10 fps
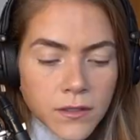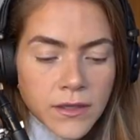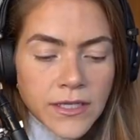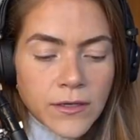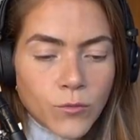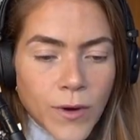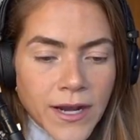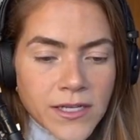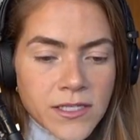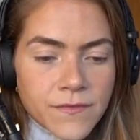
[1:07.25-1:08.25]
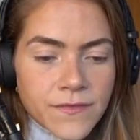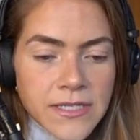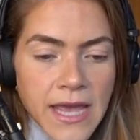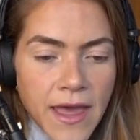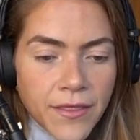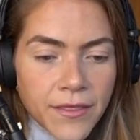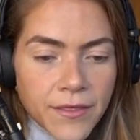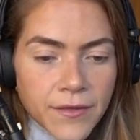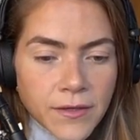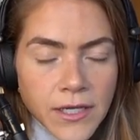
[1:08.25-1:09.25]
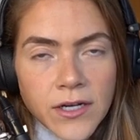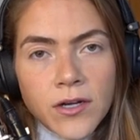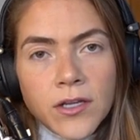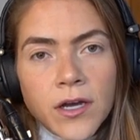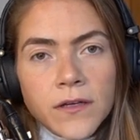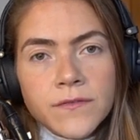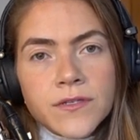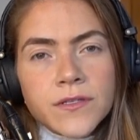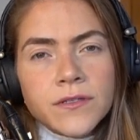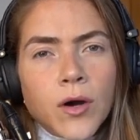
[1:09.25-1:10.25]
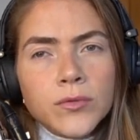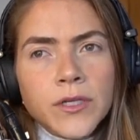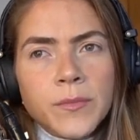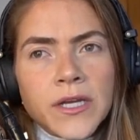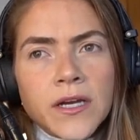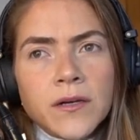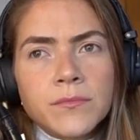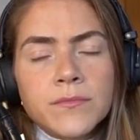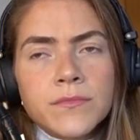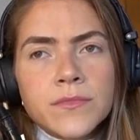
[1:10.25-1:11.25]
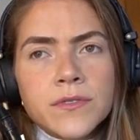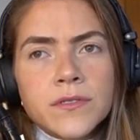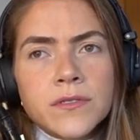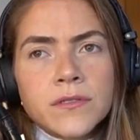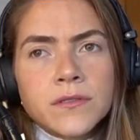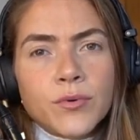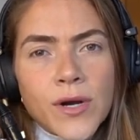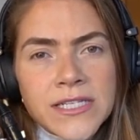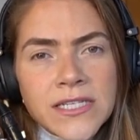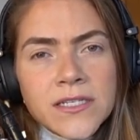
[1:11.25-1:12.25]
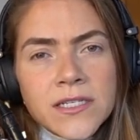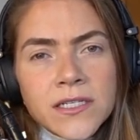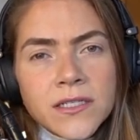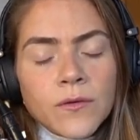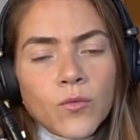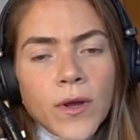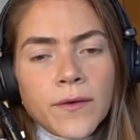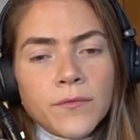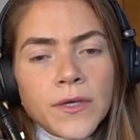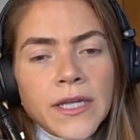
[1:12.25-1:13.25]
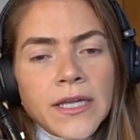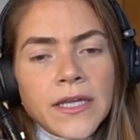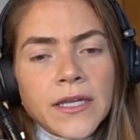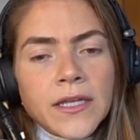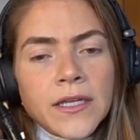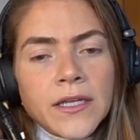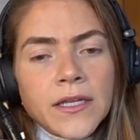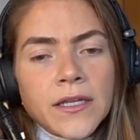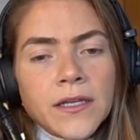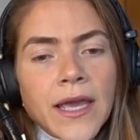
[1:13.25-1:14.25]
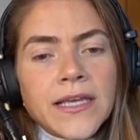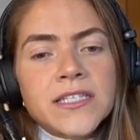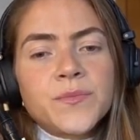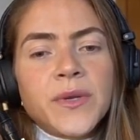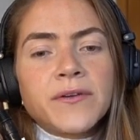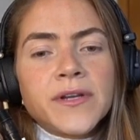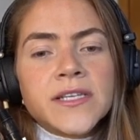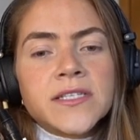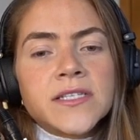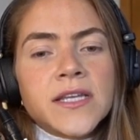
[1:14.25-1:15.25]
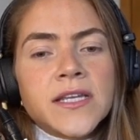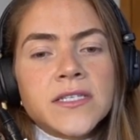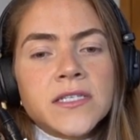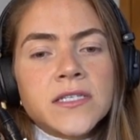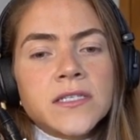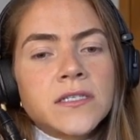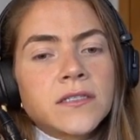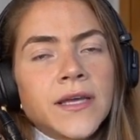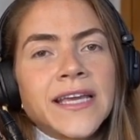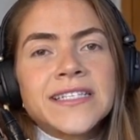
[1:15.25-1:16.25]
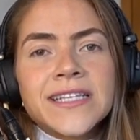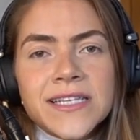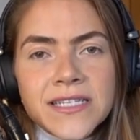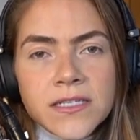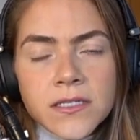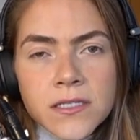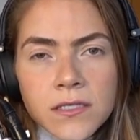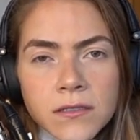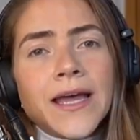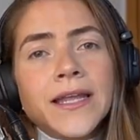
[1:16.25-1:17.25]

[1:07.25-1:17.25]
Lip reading: The awareness of death in our lives only becomes present when we experience its existence.